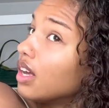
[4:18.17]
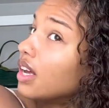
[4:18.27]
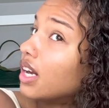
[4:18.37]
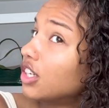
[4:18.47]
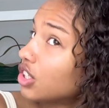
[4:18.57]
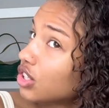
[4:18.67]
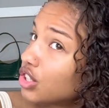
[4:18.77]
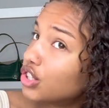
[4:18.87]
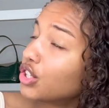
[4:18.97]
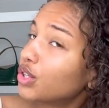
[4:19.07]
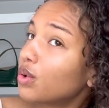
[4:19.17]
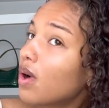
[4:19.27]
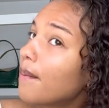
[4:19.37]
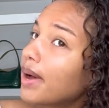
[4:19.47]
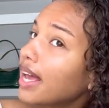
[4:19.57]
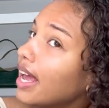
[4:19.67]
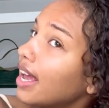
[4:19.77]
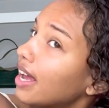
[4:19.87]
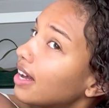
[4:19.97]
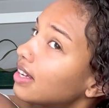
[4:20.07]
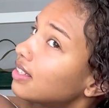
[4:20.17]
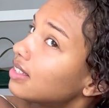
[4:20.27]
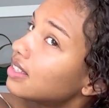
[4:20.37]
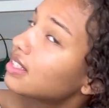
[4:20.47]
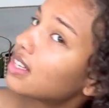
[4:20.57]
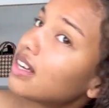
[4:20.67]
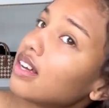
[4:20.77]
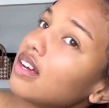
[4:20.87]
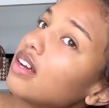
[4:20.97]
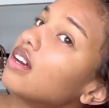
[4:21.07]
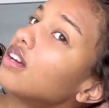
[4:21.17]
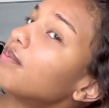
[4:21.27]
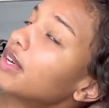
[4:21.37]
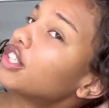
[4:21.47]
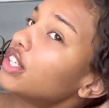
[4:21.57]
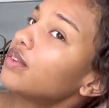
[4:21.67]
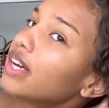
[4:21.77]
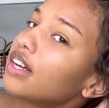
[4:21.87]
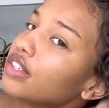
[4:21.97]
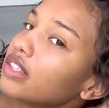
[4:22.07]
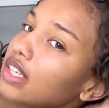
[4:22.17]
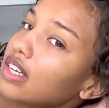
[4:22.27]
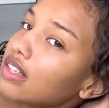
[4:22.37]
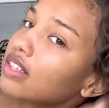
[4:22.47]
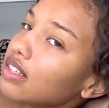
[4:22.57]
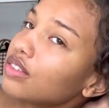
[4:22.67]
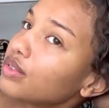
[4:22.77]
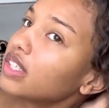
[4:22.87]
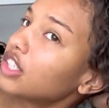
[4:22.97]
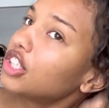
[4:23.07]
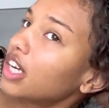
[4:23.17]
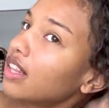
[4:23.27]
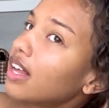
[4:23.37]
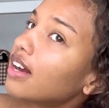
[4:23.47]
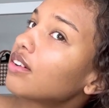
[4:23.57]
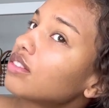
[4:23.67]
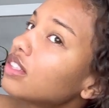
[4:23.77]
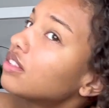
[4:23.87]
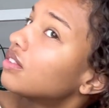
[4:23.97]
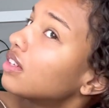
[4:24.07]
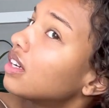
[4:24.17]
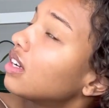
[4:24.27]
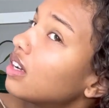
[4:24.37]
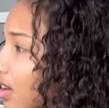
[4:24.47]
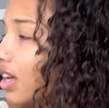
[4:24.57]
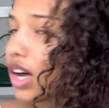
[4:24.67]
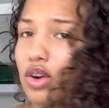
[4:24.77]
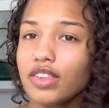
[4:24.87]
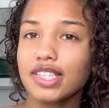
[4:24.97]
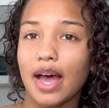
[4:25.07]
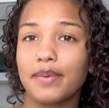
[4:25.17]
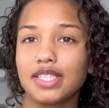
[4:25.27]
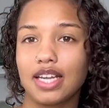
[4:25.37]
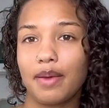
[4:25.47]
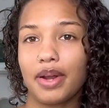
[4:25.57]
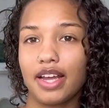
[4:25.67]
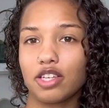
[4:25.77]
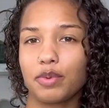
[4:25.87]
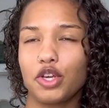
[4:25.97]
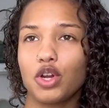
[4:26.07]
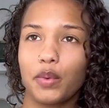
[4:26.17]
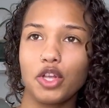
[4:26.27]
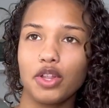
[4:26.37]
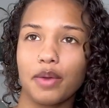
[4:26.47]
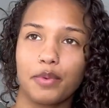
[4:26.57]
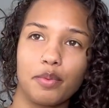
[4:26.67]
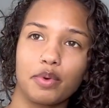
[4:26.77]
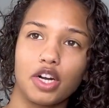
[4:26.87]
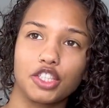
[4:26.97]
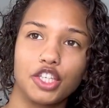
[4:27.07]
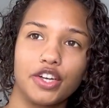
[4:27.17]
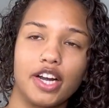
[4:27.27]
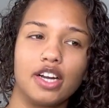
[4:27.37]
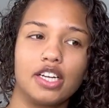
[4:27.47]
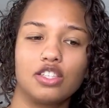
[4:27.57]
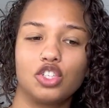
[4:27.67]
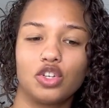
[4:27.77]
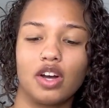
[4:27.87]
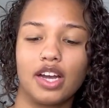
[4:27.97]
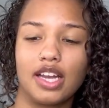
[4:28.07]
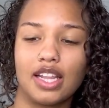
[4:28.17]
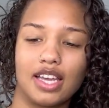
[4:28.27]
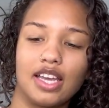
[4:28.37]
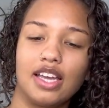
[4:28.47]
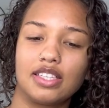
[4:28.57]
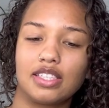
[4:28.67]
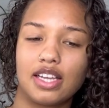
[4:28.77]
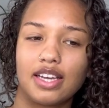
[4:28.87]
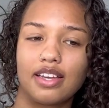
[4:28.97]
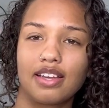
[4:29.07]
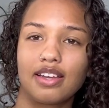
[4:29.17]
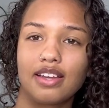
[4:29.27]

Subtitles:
And I just do my hands. Make sure you get underneath and really shake that out too. I don't know if this happens to anybody else, but you know when you like put product in your hair and it's drying and like it gets like,